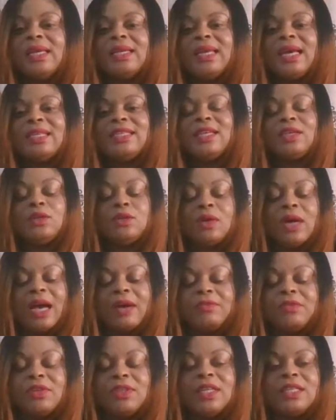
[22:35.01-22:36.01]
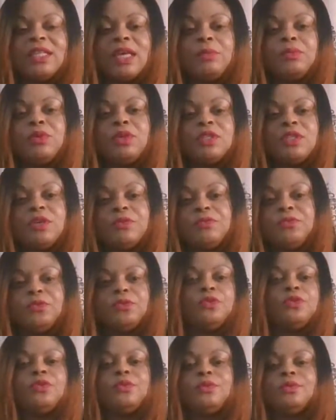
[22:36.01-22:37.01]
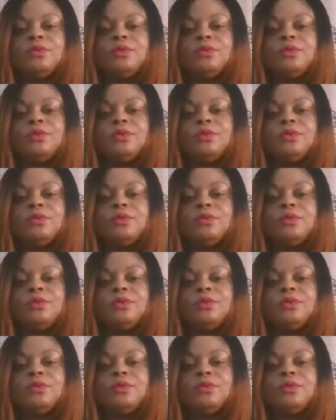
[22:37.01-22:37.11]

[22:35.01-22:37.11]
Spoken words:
that thing you have on the table, is it food?